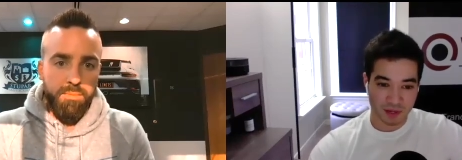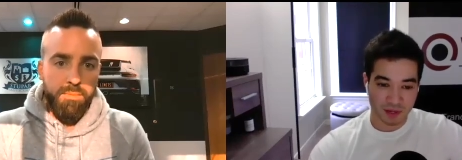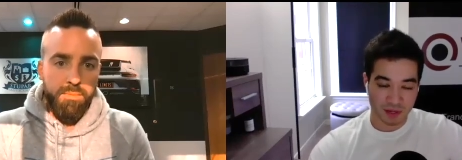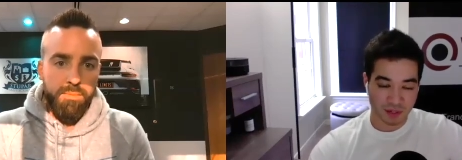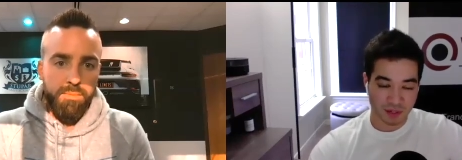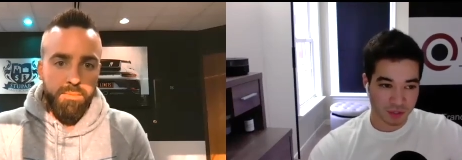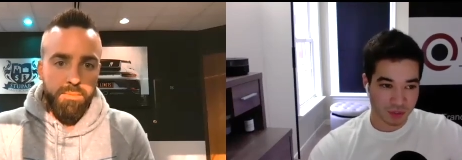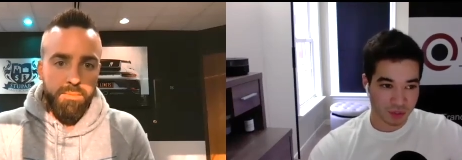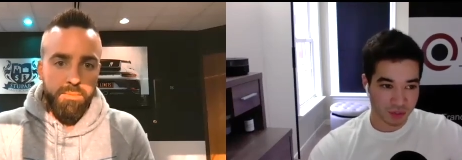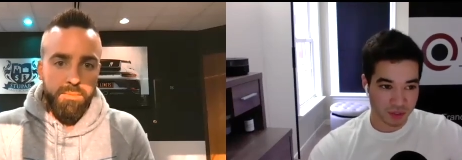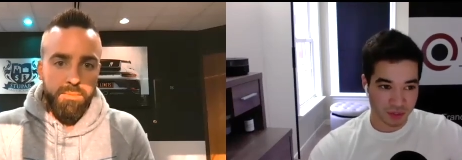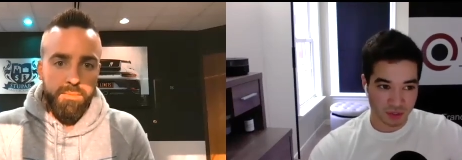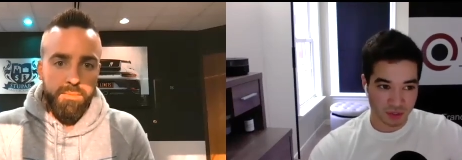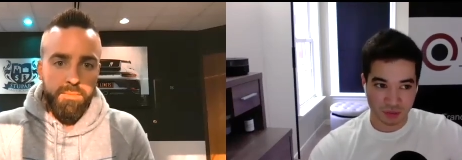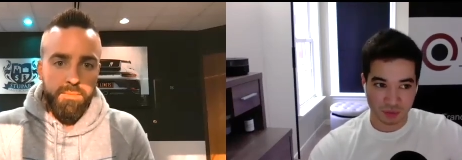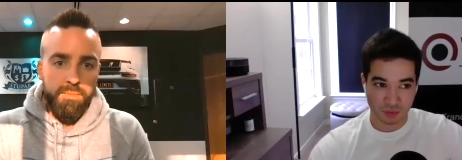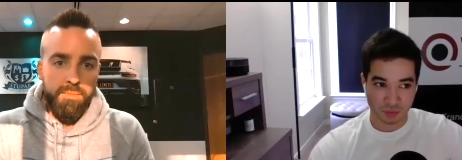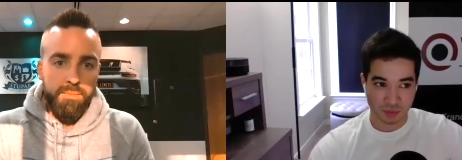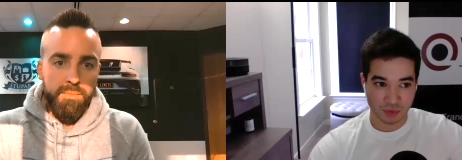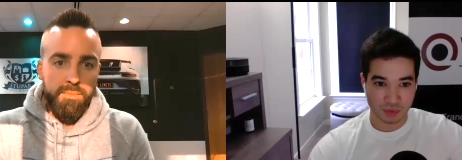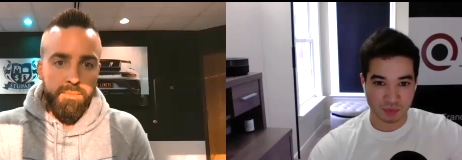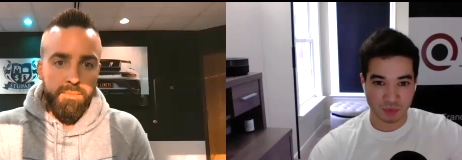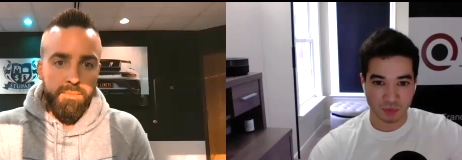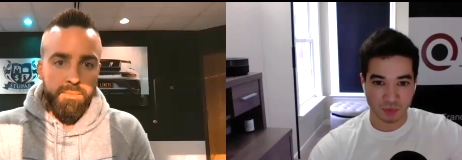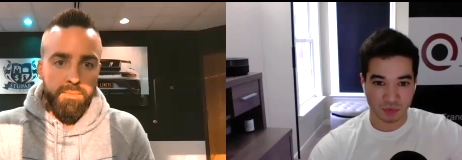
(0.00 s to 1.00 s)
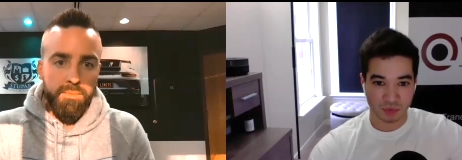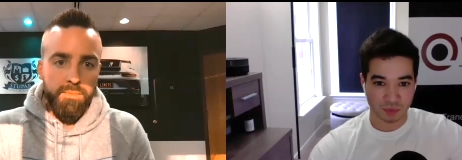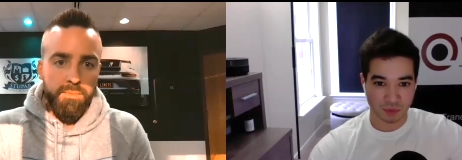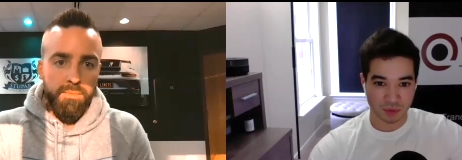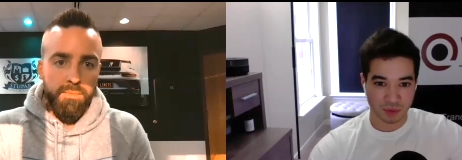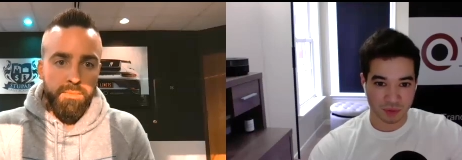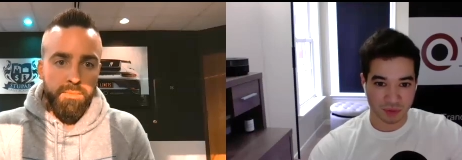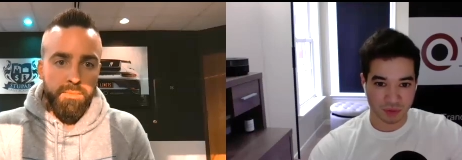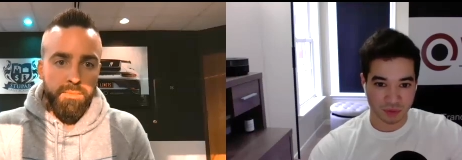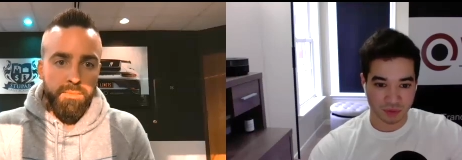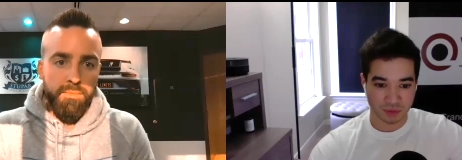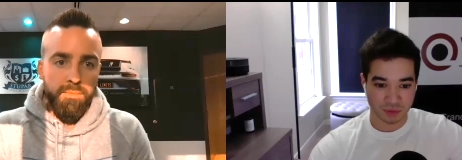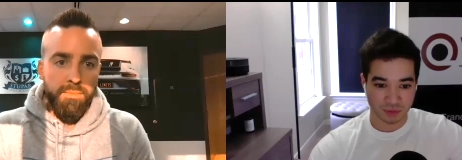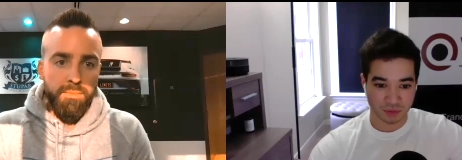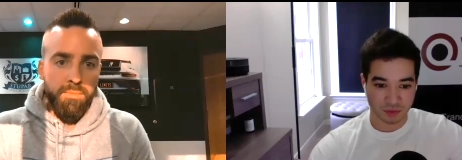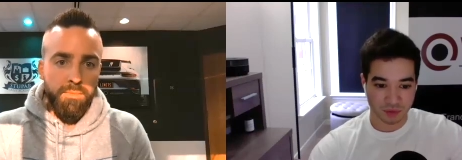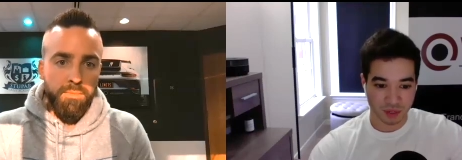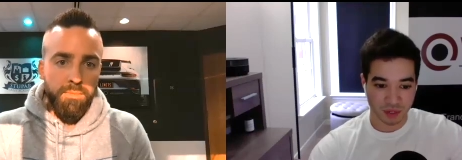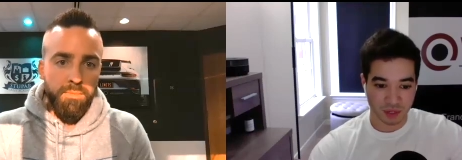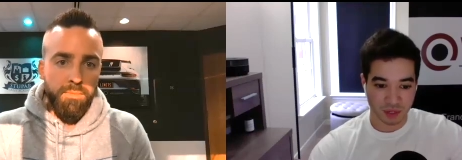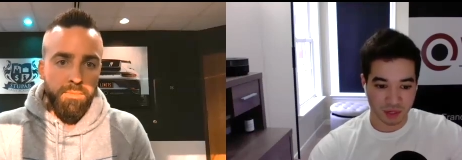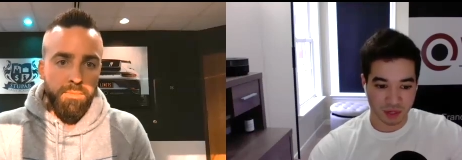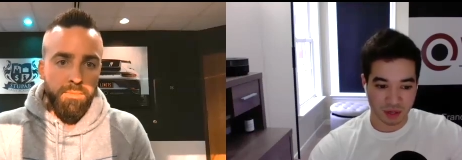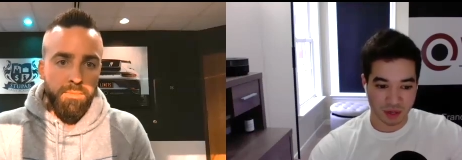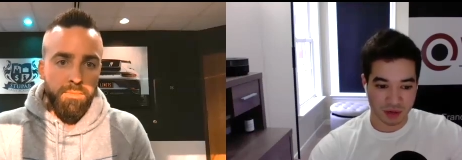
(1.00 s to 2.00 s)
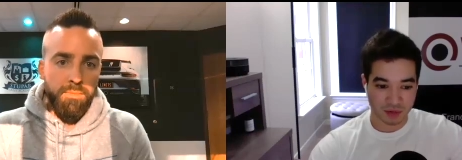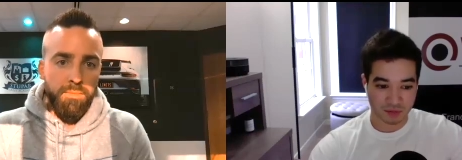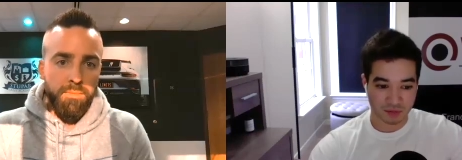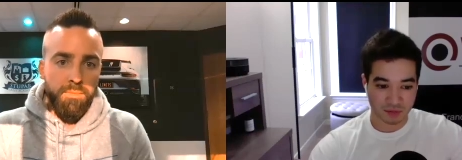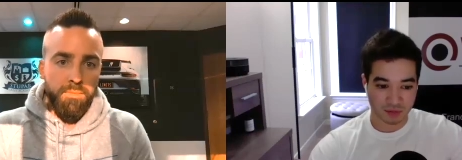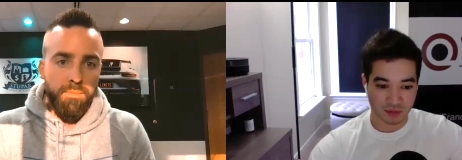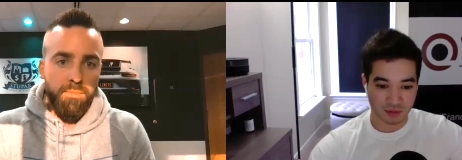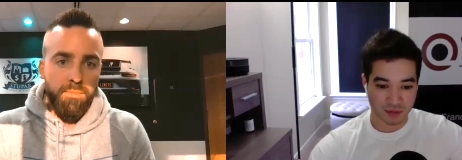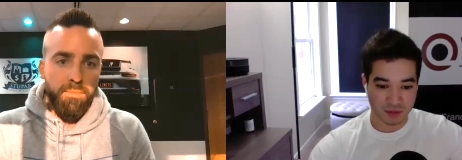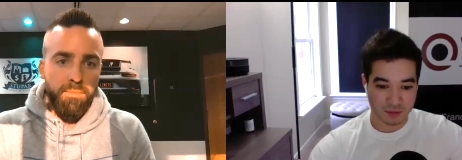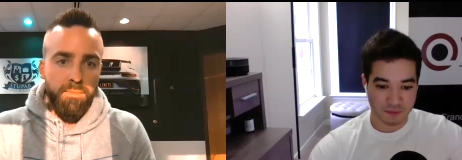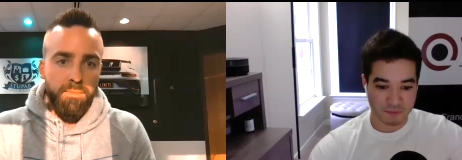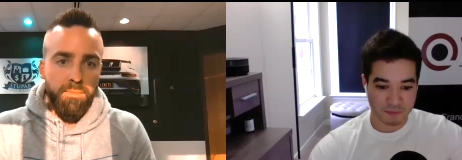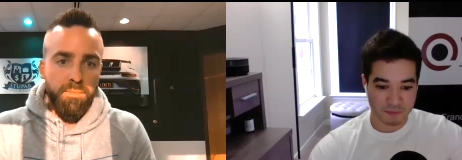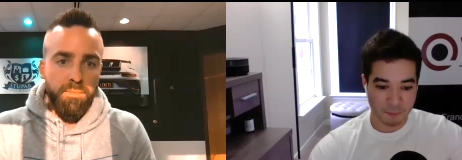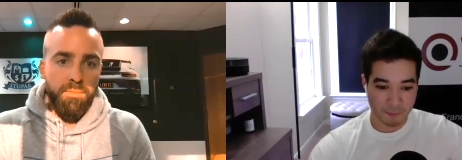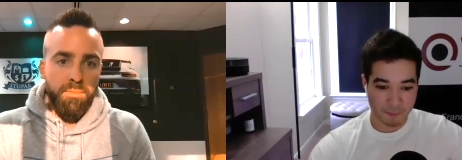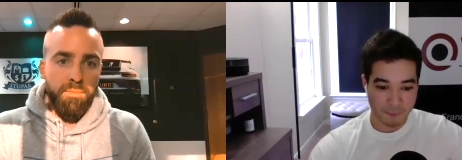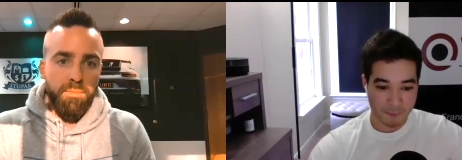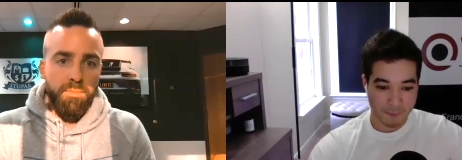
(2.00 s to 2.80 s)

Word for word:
Speaker 1: i couldn't agree more with you i've um